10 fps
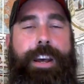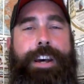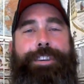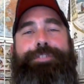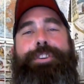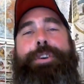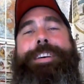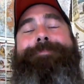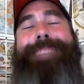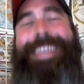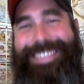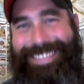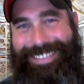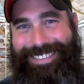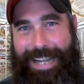So he makes
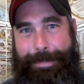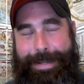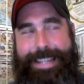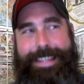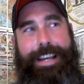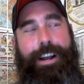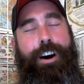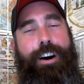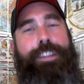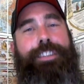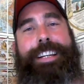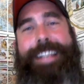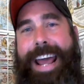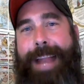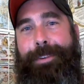the statement that all clean
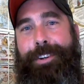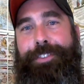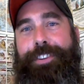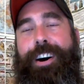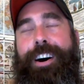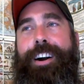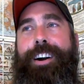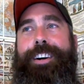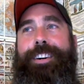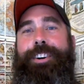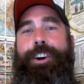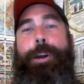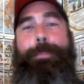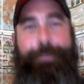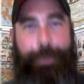animals are
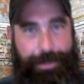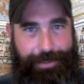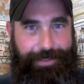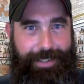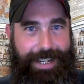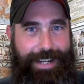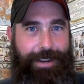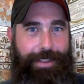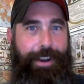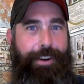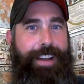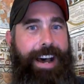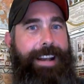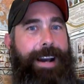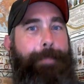herbivores. They are
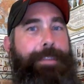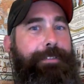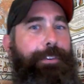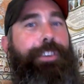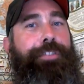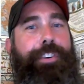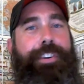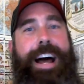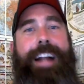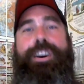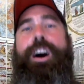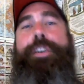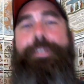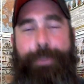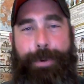not omnivorous, they're not
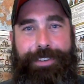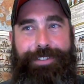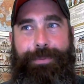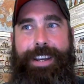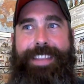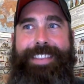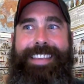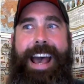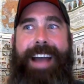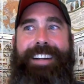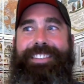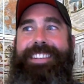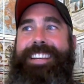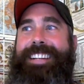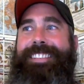carnivores, when actually
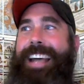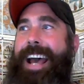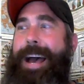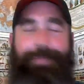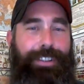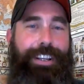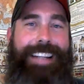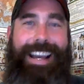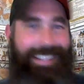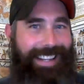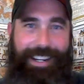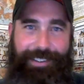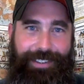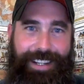that's absolutely not the case.